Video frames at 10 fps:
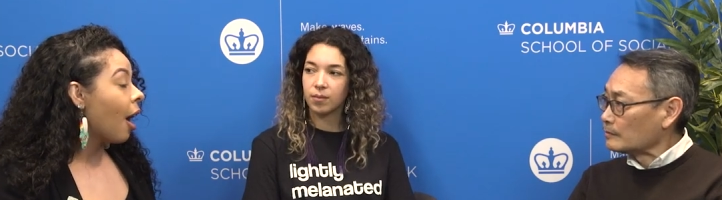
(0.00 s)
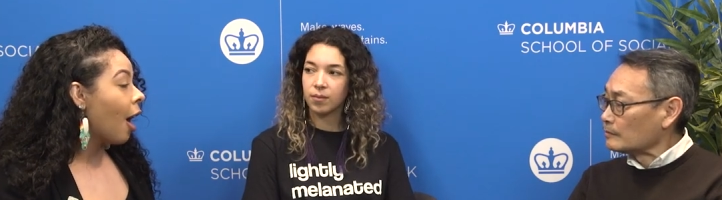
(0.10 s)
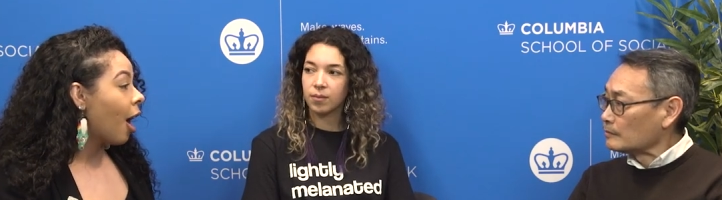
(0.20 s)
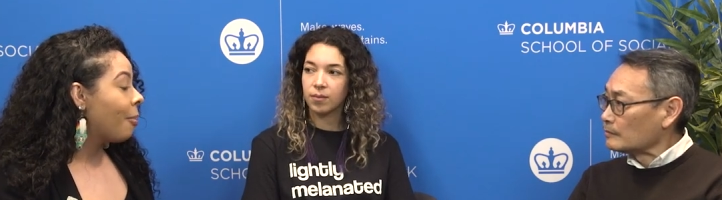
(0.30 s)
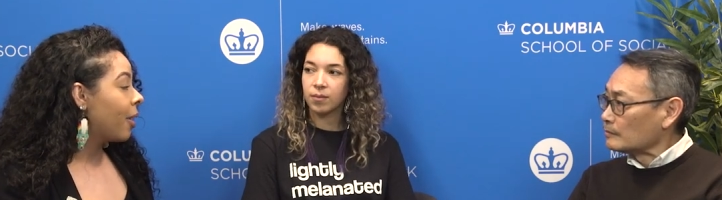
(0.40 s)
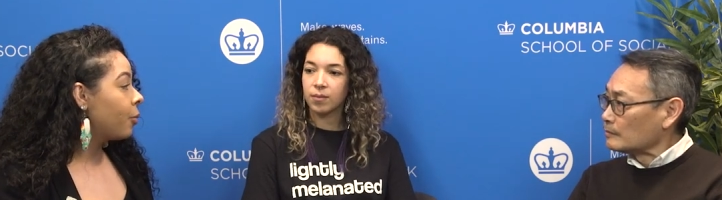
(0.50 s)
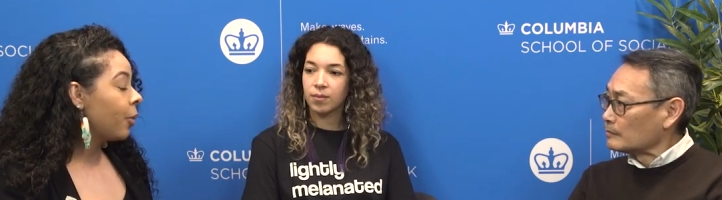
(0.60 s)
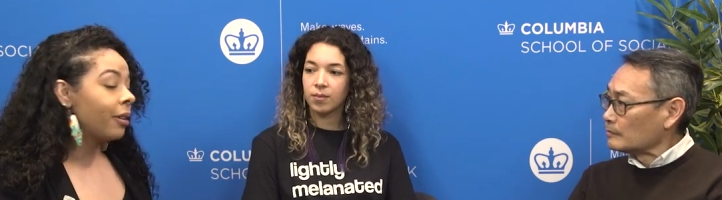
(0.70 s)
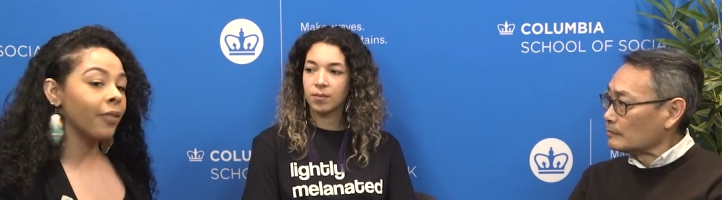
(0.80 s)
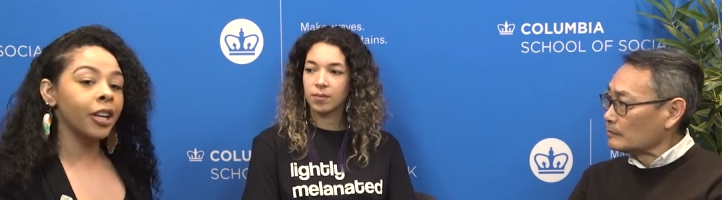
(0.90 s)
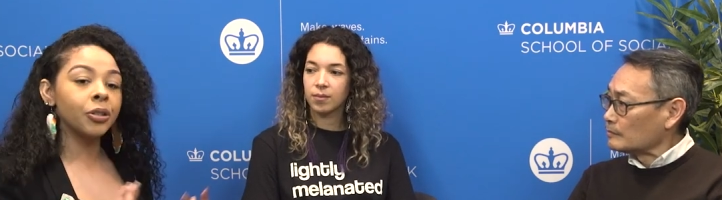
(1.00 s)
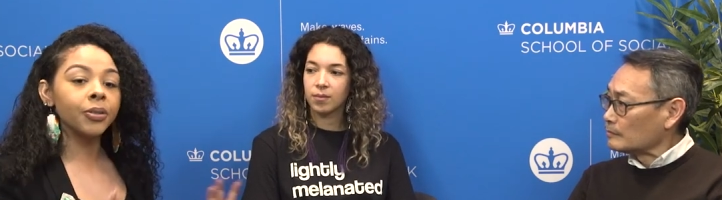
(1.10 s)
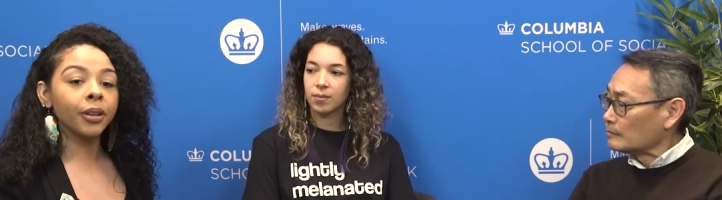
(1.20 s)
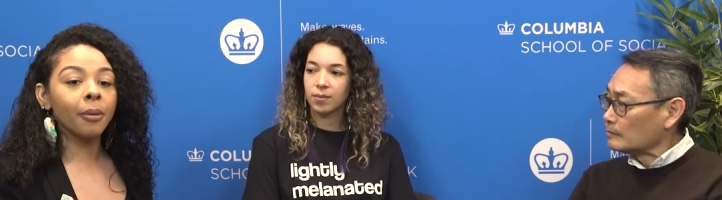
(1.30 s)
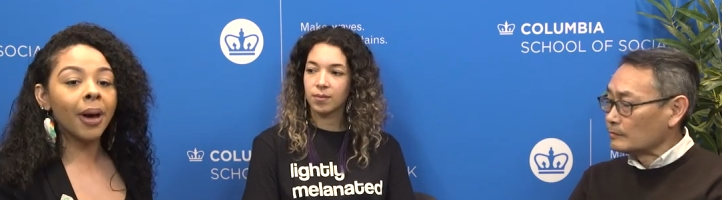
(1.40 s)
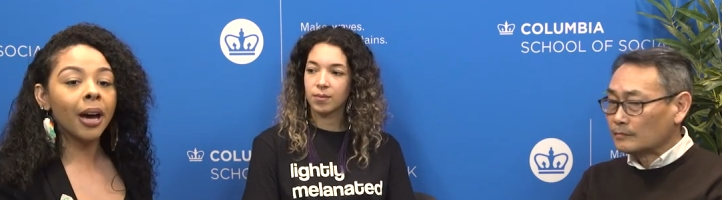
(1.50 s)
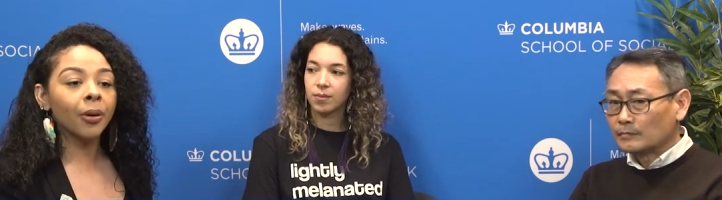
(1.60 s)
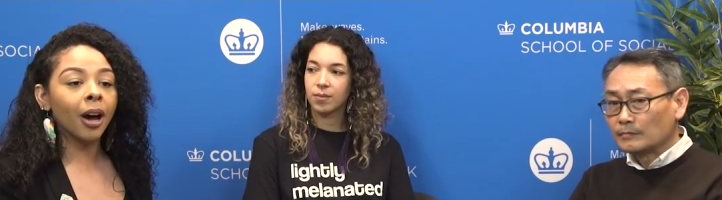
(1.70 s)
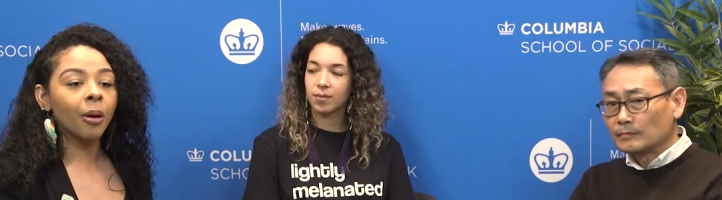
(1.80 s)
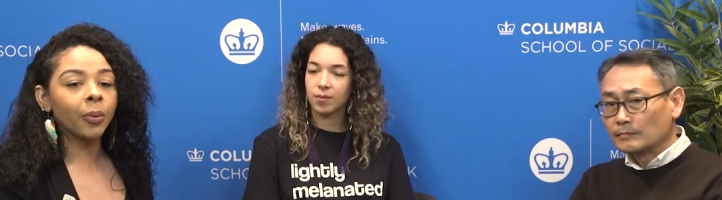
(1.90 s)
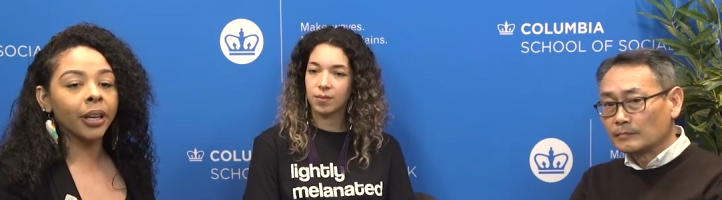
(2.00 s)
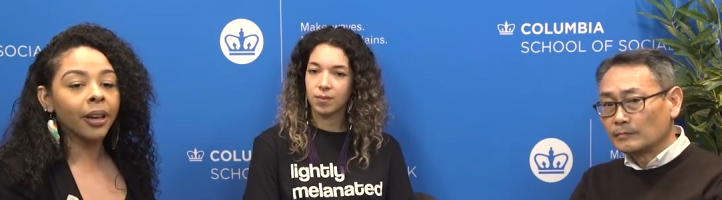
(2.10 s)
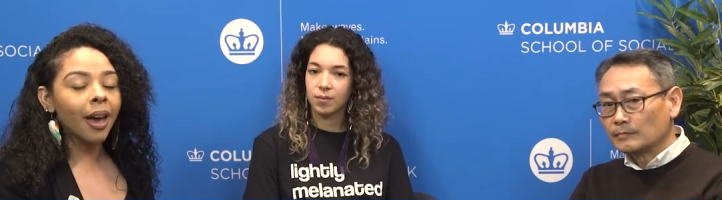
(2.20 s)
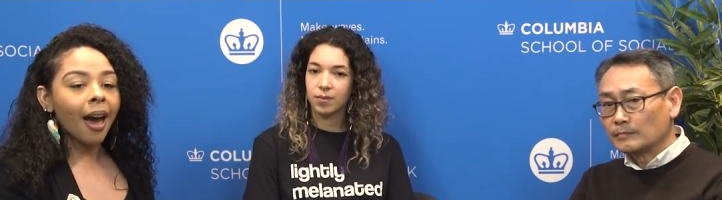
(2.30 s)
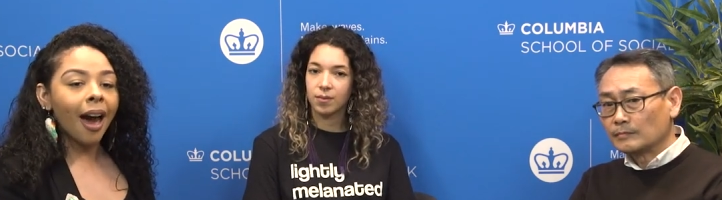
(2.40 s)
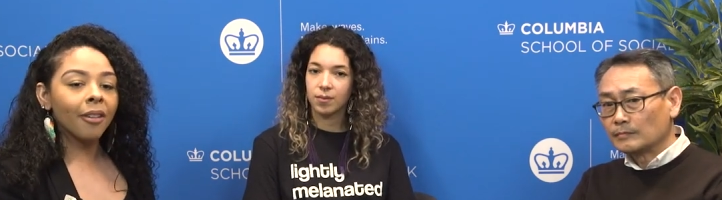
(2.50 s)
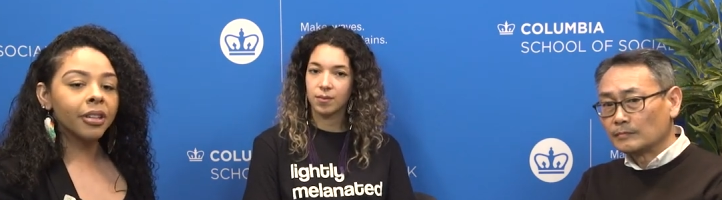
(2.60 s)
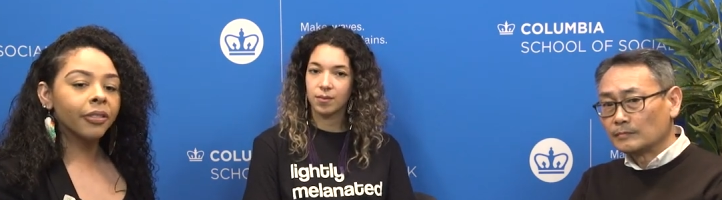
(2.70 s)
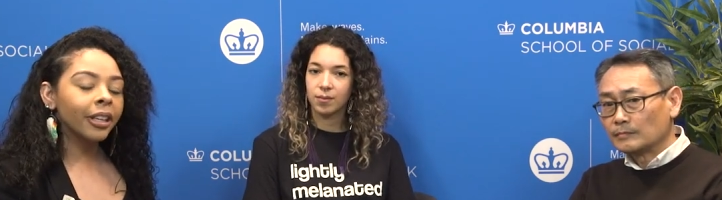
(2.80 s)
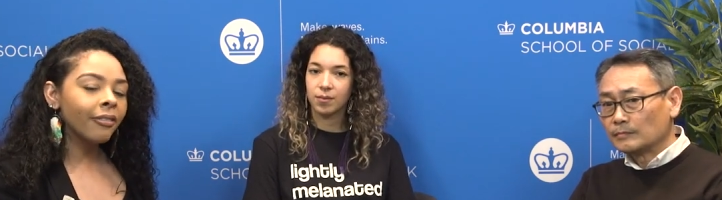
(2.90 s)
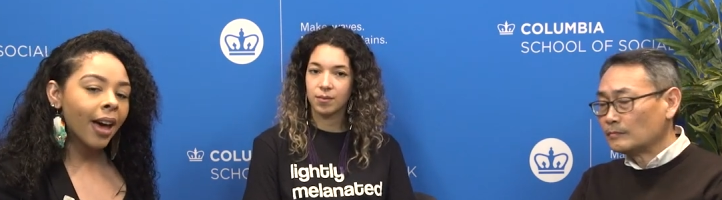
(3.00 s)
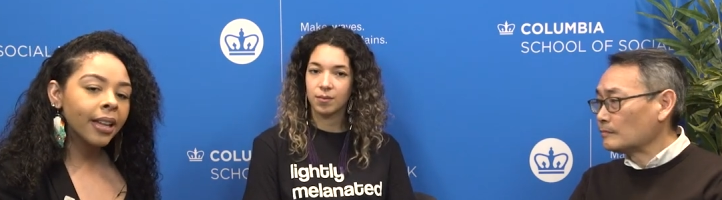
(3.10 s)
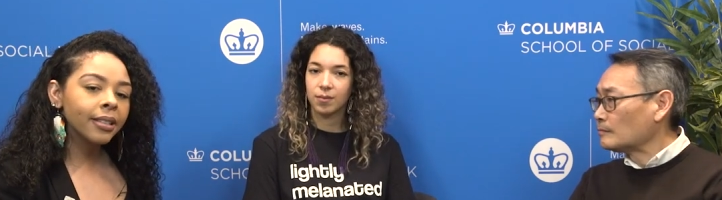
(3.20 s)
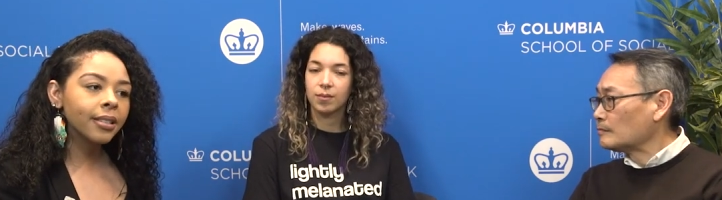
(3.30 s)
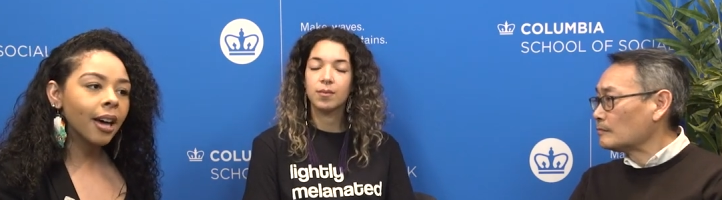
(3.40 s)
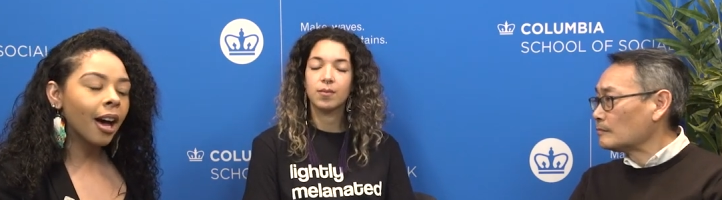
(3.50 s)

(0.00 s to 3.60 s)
Speaker 1: Um, and we invite you to come out. Um, we have different events.